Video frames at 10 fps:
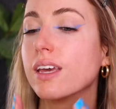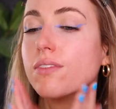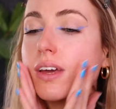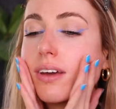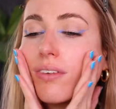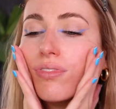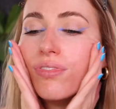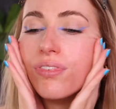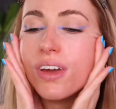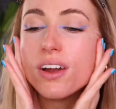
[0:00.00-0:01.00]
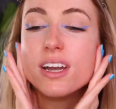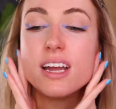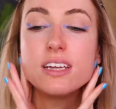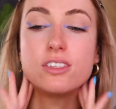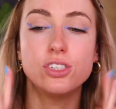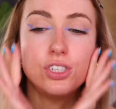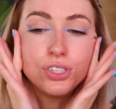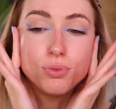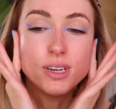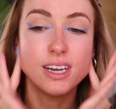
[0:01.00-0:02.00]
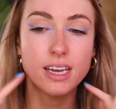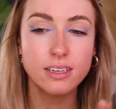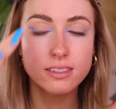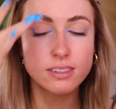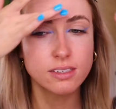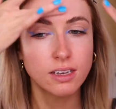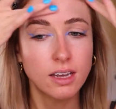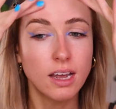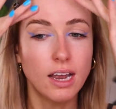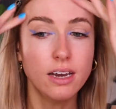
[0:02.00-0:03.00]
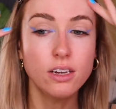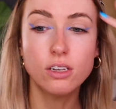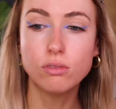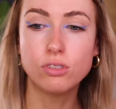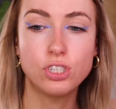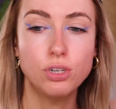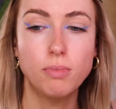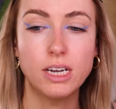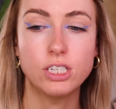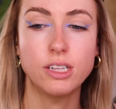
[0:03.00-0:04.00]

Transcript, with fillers: giving a very nice dewiness. I didn't use too much